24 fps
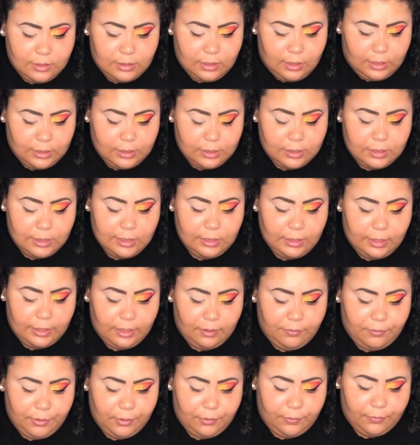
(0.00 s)
It's honestly like
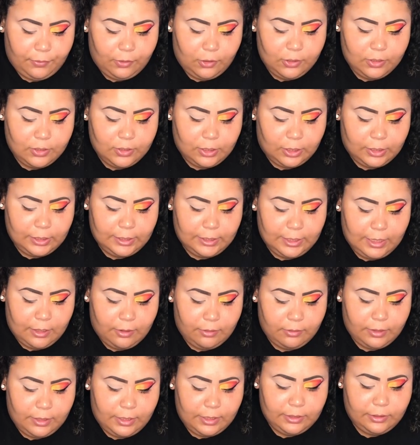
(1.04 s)
if you're first starting
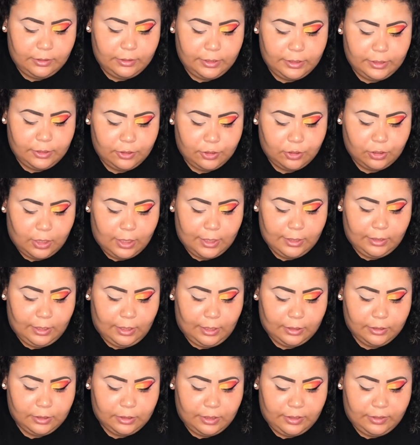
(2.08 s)
out and you need to try
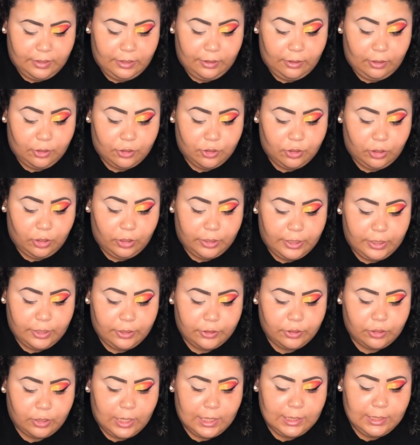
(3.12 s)
lash and you're looking
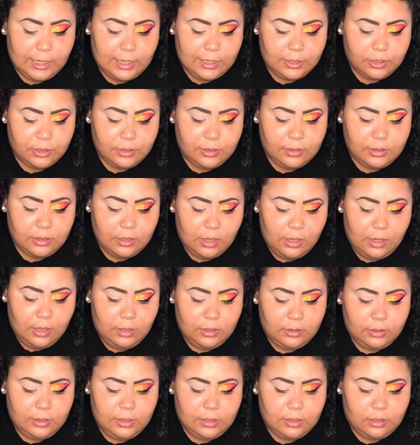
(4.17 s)
to try lashes,
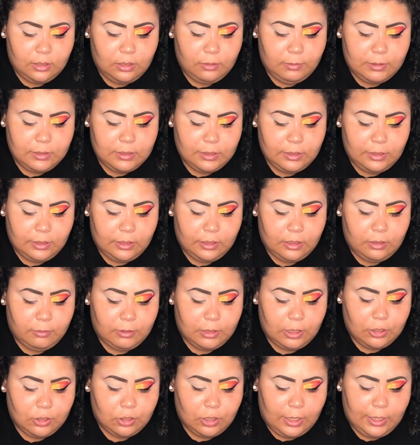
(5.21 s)
these are the ones that you're gonna
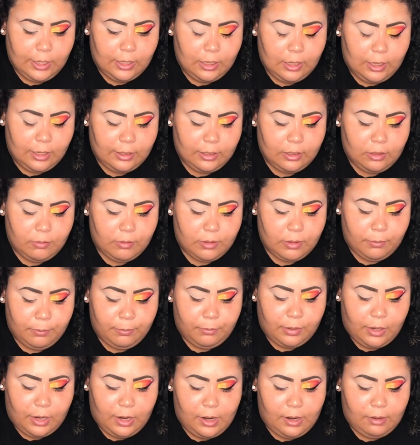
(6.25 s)
wanna try. You're not gonna wanna
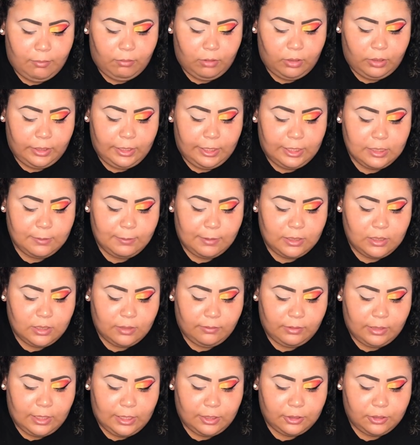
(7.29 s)
buy really
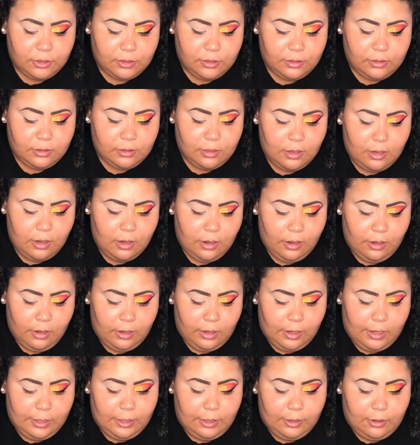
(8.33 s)
expensive lashes
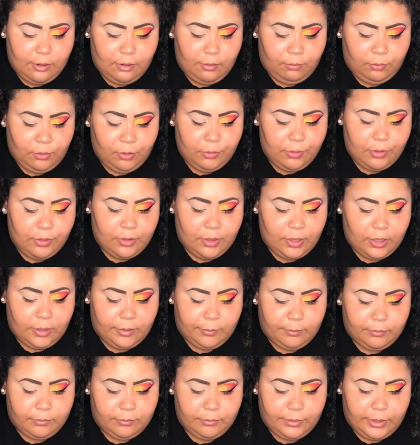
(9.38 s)
and you know ruin
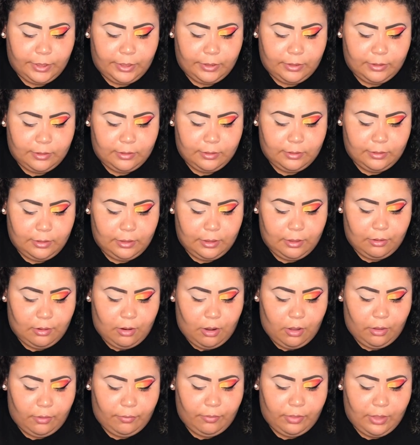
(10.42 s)
them and you know
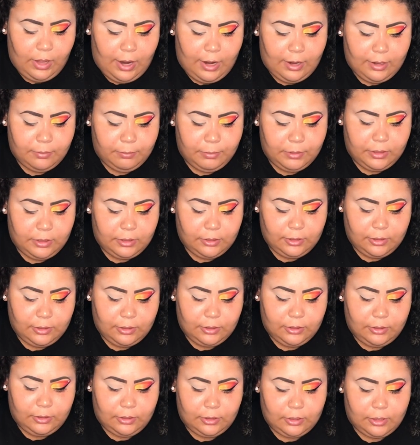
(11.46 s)
all of that because
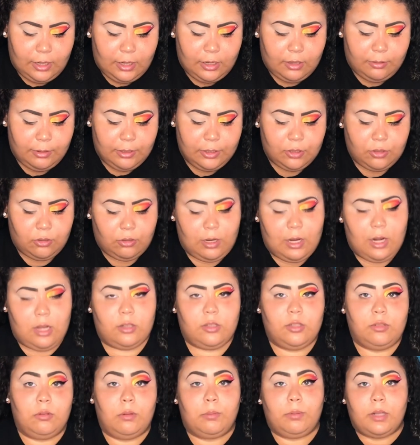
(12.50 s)
you you're not quite sure how
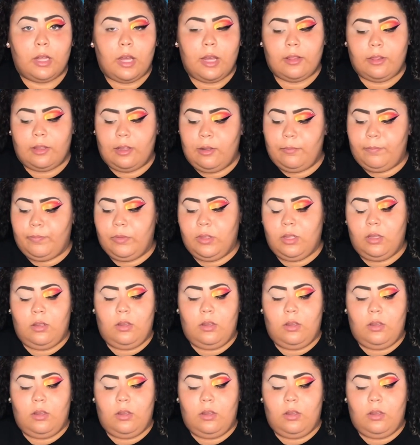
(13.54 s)
to apply them.